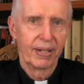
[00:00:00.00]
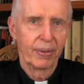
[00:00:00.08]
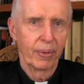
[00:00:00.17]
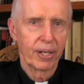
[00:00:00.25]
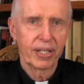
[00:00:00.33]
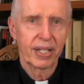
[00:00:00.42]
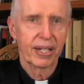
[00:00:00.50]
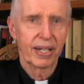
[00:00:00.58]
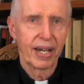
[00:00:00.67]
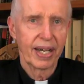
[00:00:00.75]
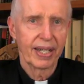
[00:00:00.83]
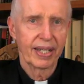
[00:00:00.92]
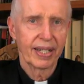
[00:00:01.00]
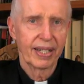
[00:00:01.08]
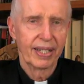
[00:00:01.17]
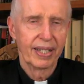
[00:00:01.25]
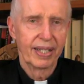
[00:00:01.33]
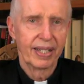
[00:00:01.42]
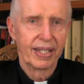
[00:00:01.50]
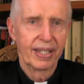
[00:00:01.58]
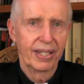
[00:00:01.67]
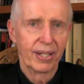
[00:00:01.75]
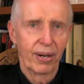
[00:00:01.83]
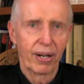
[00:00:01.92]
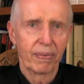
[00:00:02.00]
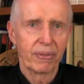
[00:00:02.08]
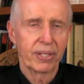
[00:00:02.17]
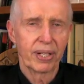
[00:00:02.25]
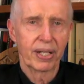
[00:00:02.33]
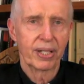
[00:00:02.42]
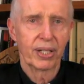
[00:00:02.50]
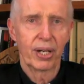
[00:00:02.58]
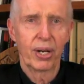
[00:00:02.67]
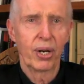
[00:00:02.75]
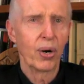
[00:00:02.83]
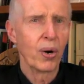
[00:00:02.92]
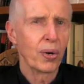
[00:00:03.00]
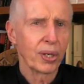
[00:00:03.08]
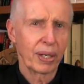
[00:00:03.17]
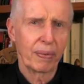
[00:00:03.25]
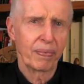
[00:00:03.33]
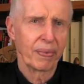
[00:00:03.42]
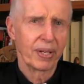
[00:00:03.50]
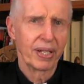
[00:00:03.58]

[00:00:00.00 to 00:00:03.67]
What is it like, all of a sudden, to know Him?